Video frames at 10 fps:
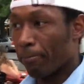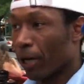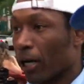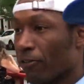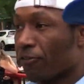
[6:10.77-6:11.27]

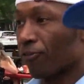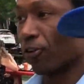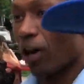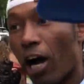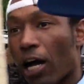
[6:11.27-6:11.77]
but
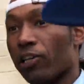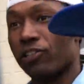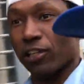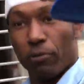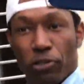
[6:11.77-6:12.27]
for
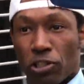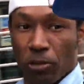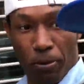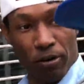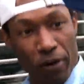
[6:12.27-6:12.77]
us, it was
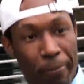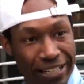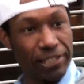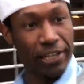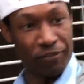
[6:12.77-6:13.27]
just a part of our
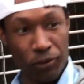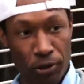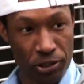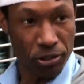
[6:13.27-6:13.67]
basic influence.